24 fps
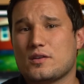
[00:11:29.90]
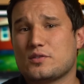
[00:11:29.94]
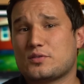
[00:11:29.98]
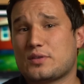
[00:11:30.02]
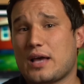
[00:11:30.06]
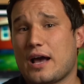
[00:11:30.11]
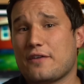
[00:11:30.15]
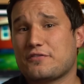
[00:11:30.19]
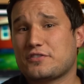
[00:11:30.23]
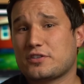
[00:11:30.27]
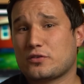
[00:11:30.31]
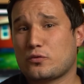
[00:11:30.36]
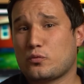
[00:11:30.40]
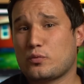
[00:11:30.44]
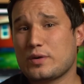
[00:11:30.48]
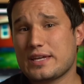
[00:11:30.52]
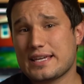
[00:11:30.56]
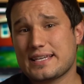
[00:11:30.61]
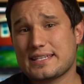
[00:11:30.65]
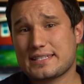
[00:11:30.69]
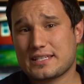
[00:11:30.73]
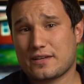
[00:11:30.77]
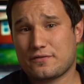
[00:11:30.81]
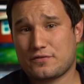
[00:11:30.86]
So after
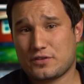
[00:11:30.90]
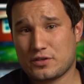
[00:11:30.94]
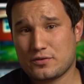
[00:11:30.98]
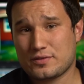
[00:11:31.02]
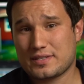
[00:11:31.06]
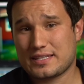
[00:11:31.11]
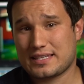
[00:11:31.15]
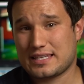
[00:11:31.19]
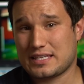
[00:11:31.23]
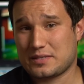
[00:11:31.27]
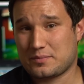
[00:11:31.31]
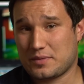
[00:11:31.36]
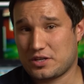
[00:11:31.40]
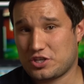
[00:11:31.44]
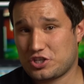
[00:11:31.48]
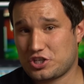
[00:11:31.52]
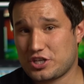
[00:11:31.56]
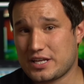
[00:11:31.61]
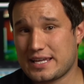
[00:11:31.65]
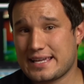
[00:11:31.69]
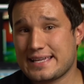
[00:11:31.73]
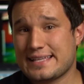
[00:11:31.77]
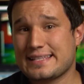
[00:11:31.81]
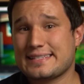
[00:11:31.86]
weeks of using these
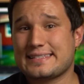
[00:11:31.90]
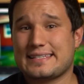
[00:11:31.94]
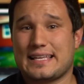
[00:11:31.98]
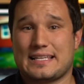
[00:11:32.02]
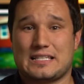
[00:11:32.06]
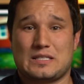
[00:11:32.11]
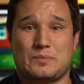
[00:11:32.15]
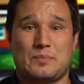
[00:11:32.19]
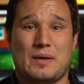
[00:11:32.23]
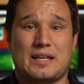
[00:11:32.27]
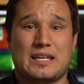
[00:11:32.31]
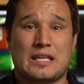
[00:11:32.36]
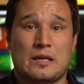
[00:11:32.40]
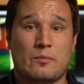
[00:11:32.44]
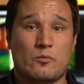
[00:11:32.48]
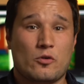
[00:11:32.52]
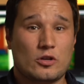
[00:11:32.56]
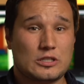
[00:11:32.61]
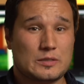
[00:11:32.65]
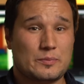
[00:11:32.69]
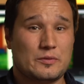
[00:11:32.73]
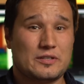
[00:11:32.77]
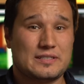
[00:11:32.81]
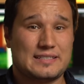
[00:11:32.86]
machines and spending
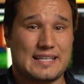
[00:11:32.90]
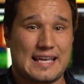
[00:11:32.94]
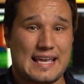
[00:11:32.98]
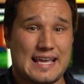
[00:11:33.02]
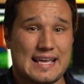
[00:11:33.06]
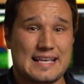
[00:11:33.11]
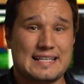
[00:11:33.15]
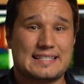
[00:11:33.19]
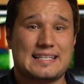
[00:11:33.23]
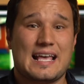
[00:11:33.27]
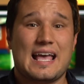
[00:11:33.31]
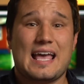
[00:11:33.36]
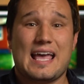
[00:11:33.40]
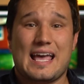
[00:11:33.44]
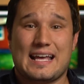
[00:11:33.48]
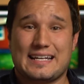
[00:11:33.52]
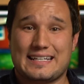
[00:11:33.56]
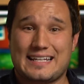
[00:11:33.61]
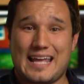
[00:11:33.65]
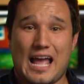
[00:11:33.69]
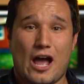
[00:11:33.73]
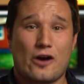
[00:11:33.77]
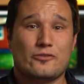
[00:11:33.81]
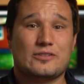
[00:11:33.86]
multiple days
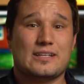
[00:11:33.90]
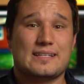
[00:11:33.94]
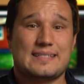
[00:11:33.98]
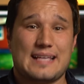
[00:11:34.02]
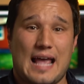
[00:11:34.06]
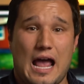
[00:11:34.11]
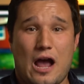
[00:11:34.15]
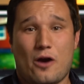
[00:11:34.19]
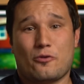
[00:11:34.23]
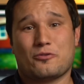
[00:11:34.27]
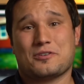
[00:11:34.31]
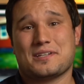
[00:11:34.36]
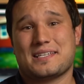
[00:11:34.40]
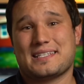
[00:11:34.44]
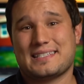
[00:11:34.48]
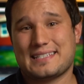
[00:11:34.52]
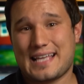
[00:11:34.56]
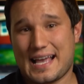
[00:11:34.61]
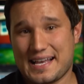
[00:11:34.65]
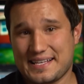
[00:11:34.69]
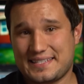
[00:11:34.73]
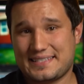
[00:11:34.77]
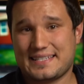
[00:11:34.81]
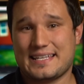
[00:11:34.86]
and countless hours
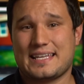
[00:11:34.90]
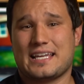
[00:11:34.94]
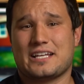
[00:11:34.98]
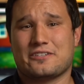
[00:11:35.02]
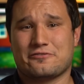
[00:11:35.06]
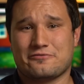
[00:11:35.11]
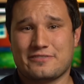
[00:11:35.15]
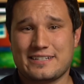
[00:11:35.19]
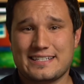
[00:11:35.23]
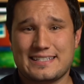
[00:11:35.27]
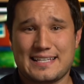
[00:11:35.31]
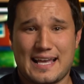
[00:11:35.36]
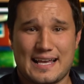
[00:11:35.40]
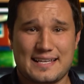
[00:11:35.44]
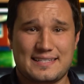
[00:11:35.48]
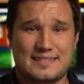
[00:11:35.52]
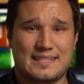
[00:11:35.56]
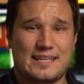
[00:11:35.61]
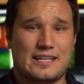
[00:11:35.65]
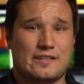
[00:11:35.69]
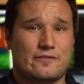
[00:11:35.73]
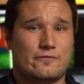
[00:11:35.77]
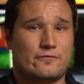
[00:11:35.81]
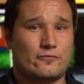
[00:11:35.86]
testing and
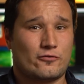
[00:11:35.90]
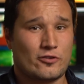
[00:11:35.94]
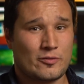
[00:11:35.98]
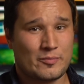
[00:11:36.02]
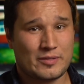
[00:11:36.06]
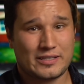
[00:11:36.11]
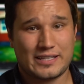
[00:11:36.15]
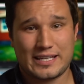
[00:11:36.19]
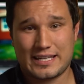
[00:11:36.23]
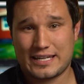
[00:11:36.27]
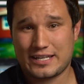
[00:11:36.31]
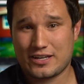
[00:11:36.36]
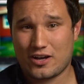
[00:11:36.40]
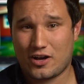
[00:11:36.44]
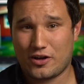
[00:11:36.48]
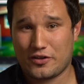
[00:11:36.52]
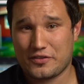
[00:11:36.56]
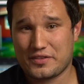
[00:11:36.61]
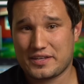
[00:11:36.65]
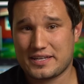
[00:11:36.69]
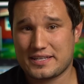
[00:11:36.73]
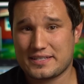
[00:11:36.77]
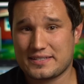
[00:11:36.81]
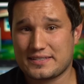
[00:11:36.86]
retesting and formulating
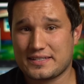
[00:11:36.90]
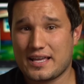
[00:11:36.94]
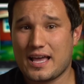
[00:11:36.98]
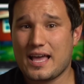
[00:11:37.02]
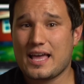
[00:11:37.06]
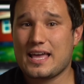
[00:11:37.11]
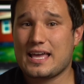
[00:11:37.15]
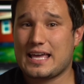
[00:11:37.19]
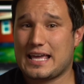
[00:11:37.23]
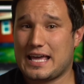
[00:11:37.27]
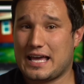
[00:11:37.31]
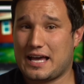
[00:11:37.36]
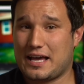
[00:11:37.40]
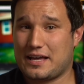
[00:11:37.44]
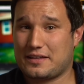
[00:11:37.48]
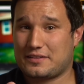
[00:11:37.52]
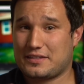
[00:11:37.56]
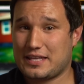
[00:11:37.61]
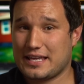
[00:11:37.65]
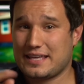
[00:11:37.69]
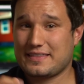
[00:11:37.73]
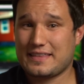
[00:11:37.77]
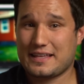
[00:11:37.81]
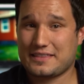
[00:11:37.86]
all this,
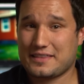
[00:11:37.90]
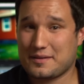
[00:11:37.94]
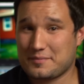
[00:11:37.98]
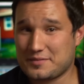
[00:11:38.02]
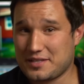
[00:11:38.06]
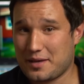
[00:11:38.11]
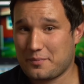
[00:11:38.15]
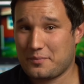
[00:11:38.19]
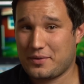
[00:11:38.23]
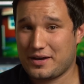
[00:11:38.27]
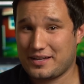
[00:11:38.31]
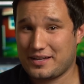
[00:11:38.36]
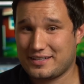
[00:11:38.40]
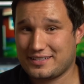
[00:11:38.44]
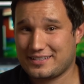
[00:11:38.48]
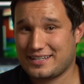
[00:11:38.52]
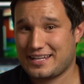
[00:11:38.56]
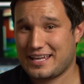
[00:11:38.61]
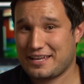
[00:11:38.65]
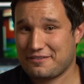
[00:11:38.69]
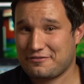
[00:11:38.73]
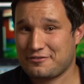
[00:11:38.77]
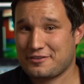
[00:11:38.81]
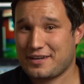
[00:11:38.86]
uh, hit that thumbs up
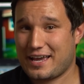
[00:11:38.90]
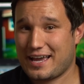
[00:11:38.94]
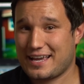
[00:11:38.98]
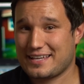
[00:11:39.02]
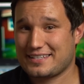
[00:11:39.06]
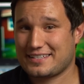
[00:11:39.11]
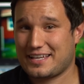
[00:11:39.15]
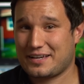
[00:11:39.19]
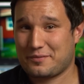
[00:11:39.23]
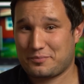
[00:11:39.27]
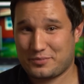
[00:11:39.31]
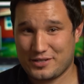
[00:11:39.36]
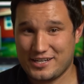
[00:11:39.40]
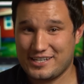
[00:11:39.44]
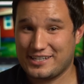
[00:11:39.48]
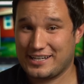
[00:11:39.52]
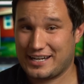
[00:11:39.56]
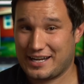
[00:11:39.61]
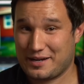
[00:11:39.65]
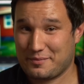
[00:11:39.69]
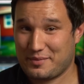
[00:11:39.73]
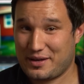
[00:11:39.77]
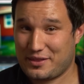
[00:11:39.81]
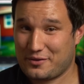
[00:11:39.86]
button if you guys
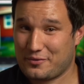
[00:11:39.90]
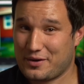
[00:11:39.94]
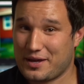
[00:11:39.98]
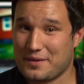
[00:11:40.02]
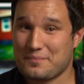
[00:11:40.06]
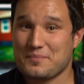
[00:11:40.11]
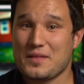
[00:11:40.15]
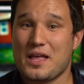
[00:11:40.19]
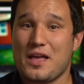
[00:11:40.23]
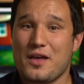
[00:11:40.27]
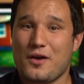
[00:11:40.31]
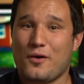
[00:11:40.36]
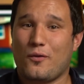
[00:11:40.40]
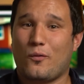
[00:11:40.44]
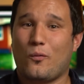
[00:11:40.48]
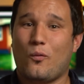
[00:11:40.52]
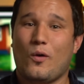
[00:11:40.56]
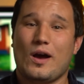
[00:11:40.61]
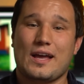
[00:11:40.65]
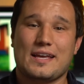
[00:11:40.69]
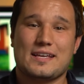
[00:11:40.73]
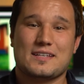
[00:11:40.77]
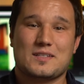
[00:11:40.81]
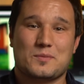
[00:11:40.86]
appreciate it, by the way.
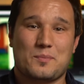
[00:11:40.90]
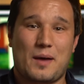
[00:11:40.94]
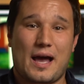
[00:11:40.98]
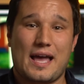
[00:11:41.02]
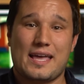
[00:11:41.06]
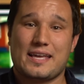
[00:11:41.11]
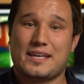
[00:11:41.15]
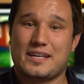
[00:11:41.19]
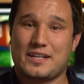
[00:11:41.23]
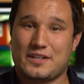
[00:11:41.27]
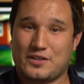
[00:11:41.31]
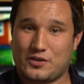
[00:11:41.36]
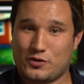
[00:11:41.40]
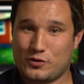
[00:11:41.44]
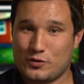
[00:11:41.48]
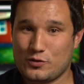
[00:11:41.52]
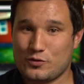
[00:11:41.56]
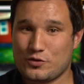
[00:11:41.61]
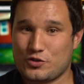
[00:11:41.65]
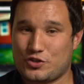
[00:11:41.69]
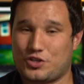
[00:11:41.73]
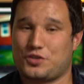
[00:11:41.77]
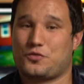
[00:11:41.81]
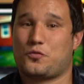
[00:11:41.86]
What is my
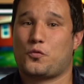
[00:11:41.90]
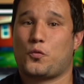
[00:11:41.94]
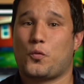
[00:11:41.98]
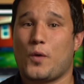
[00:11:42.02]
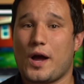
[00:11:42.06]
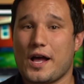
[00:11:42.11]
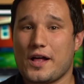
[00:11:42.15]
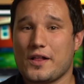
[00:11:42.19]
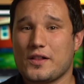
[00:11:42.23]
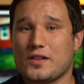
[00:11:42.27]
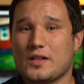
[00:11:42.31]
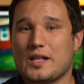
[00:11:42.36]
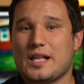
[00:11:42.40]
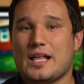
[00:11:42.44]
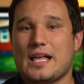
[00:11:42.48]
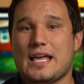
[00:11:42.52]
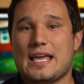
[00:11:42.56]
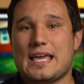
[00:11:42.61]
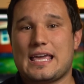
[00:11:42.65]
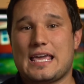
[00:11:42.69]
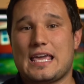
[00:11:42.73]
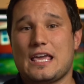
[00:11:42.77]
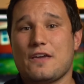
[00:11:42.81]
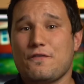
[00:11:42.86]
conclusion? Well,
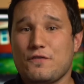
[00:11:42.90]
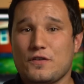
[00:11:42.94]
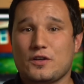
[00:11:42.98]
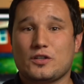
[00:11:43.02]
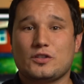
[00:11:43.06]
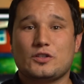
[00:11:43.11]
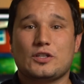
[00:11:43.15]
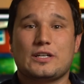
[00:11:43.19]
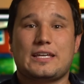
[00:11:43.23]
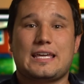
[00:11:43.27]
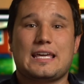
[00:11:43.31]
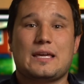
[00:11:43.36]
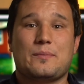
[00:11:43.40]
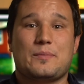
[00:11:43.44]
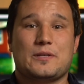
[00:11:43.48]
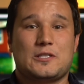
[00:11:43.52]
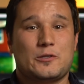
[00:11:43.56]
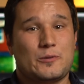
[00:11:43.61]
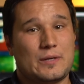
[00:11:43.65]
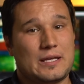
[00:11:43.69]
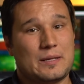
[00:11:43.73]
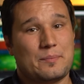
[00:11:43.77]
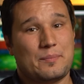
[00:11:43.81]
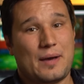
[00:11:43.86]
if you're looking
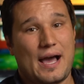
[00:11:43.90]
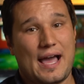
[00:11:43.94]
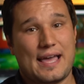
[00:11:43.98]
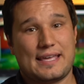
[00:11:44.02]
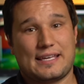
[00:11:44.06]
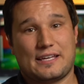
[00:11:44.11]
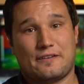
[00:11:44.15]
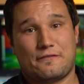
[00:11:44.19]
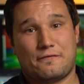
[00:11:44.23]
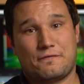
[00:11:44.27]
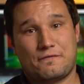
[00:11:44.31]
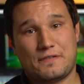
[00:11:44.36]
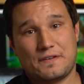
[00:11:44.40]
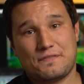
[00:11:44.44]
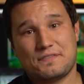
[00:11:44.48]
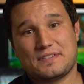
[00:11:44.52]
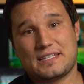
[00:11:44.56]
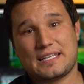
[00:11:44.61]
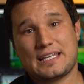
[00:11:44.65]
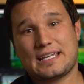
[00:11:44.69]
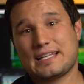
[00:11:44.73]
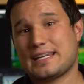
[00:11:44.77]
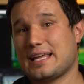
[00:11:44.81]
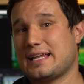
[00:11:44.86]
between buying a
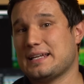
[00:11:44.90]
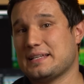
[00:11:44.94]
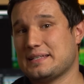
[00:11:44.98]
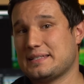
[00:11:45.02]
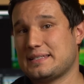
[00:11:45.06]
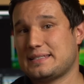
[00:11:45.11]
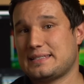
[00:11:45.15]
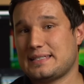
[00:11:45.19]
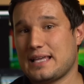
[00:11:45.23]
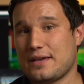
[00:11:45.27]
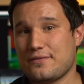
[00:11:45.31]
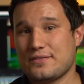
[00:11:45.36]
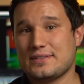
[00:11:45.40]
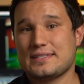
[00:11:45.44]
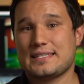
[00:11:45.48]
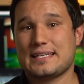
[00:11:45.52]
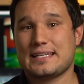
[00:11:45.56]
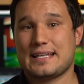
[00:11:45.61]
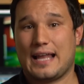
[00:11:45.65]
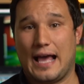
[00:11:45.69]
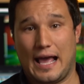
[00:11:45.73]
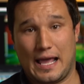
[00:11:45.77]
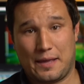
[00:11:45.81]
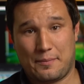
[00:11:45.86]
15 and a
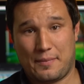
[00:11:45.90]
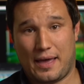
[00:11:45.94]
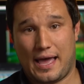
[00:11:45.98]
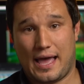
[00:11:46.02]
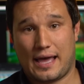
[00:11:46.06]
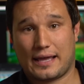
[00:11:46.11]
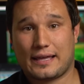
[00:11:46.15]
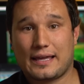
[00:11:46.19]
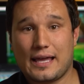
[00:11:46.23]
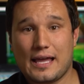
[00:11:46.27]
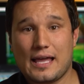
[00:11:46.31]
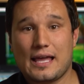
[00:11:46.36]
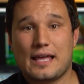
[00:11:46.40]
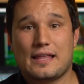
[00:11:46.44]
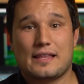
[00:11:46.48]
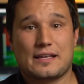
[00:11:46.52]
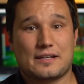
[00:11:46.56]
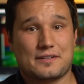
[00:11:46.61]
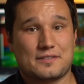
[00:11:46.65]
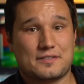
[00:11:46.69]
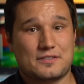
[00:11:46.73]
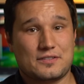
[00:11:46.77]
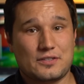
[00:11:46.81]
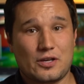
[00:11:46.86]
17 iMac,
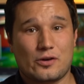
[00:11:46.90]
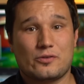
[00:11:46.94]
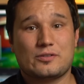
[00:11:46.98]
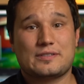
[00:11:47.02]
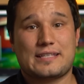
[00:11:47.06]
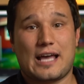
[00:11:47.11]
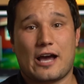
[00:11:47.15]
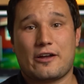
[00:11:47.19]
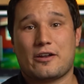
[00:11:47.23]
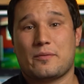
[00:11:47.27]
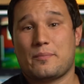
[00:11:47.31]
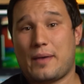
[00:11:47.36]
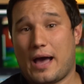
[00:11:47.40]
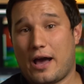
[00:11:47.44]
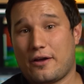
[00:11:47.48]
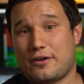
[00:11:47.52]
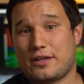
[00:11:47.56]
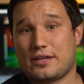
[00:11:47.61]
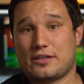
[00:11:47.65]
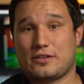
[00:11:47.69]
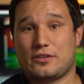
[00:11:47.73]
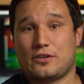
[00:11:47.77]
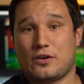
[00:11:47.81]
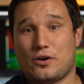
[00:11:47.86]
there's no doubt
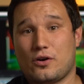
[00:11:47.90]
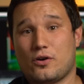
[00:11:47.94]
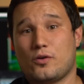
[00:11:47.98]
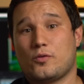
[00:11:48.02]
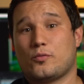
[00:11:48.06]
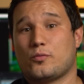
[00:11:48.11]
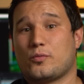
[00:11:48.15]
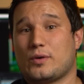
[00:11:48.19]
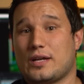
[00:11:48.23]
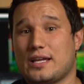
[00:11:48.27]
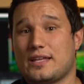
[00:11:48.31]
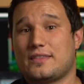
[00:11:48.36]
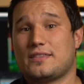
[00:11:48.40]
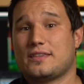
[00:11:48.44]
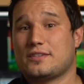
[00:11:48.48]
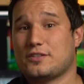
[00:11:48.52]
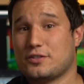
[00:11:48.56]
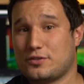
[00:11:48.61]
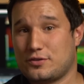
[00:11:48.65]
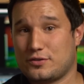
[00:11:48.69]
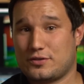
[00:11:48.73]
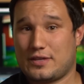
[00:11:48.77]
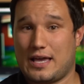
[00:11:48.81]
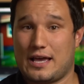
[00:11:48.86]
about it, go with
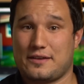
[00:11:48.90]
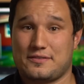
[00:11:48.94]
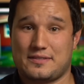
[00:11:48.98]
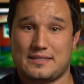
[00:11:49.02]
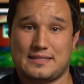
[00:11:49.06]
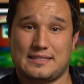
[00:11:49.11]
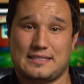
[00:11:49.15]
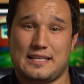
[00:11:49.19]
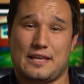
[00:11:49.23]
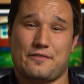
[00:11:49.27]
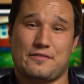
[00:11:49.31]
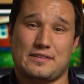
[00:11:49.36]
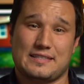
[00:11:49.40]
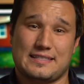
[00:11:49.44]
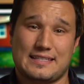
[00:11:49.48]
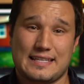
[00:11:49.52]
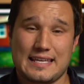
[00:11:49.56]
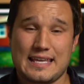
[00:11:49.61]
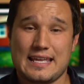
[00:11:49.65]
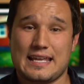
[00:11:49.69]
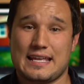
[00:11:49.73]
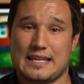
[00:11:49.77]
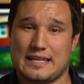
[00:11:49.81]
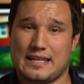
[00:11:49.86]
the
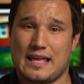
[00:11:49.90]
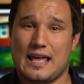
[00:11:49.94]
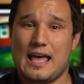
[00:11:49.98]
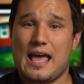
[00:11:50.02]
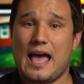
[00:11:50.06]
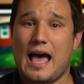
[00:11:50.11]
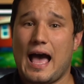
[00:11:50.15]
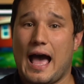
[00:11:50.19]
2017.